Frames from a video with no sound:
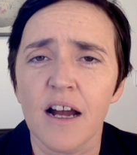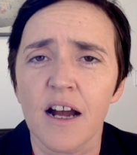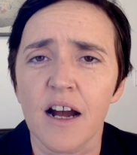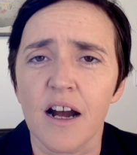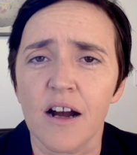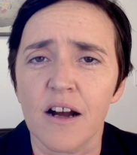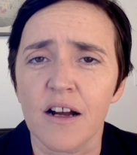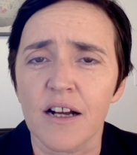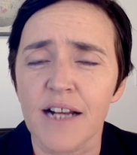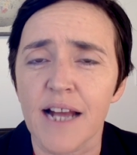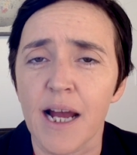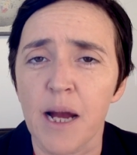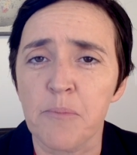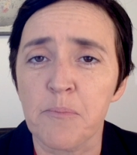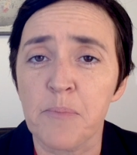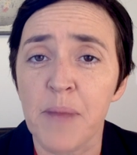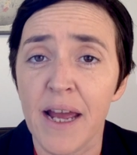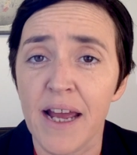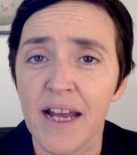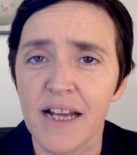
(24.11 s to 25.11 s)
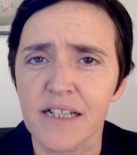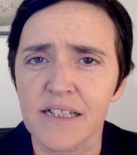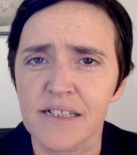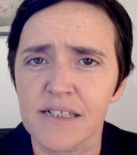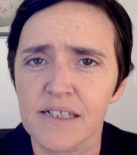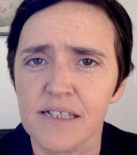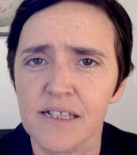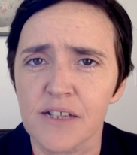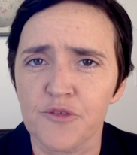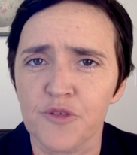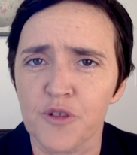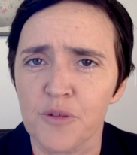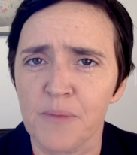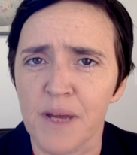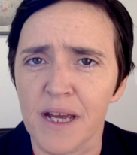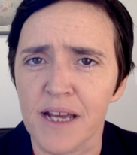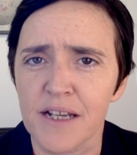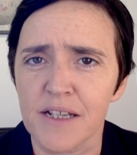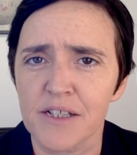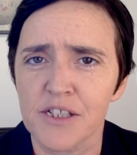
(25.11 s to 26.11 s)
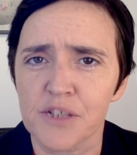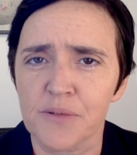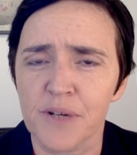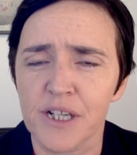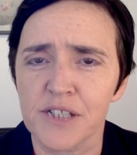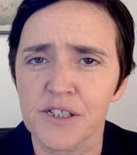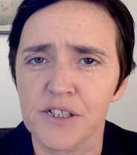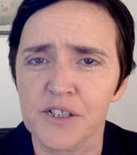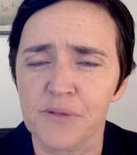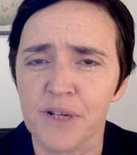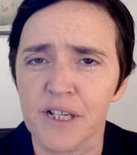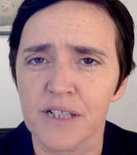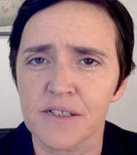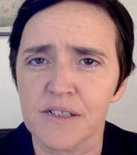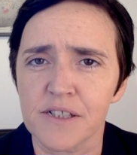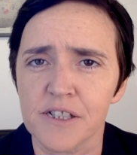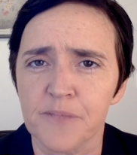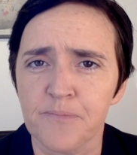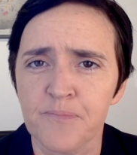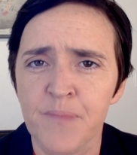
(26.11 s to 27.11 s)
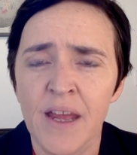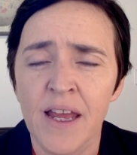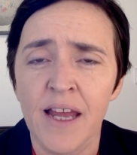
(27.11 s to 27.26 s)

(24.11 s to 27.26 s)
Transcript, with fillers: our campaigns for May 2020,